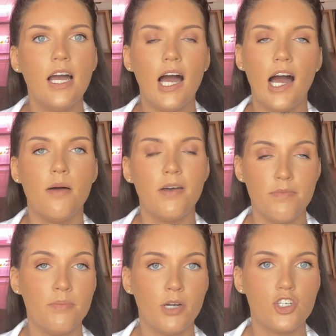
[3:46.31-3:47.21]
have
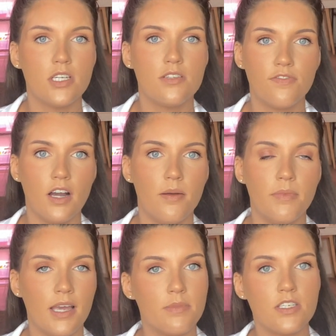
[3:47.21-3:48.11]
been purchased from
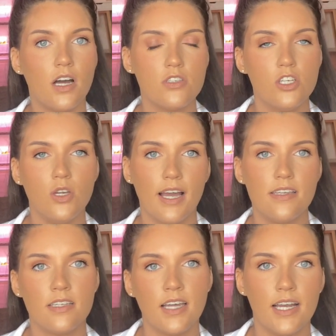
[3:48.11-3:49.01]
Amazon, so you
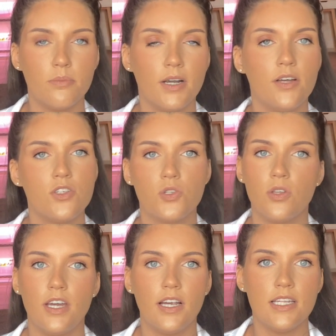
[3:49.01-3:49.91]
guys can kind of browse through
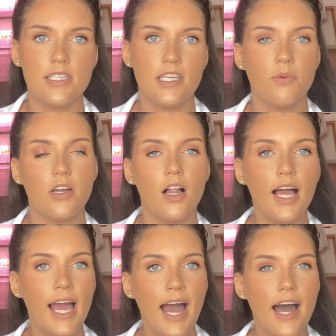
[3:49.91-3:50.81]
there and see what all I
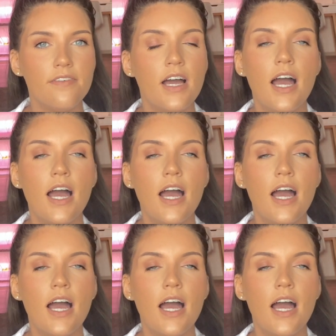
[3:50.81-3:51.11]
have.